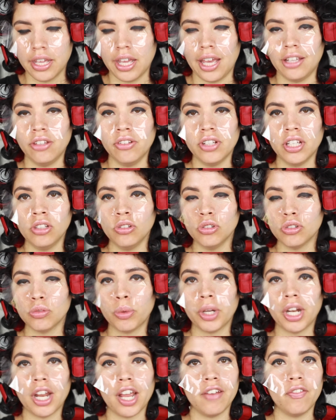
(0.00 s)
and you can use
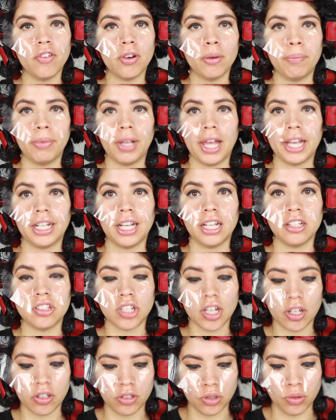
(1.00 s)
whatever black
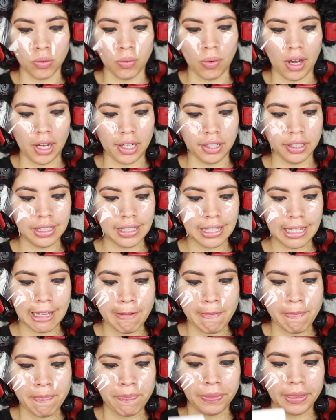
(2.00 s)
eyeshadow you want,
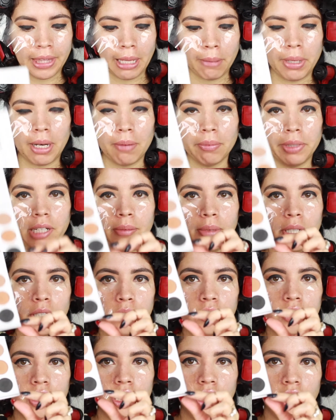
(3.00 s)
but I'm going to be
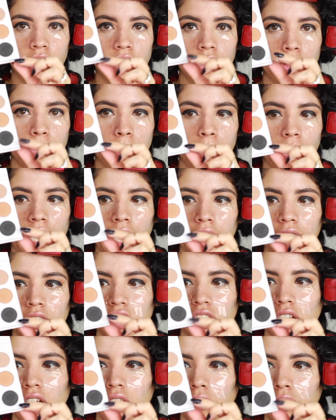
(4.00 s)
using her black
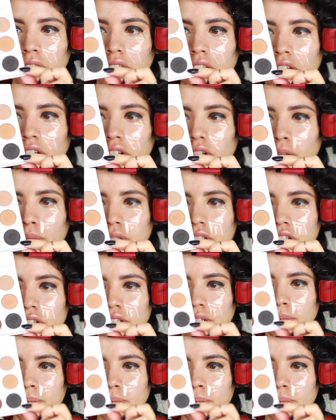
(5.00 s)
shadow here, which is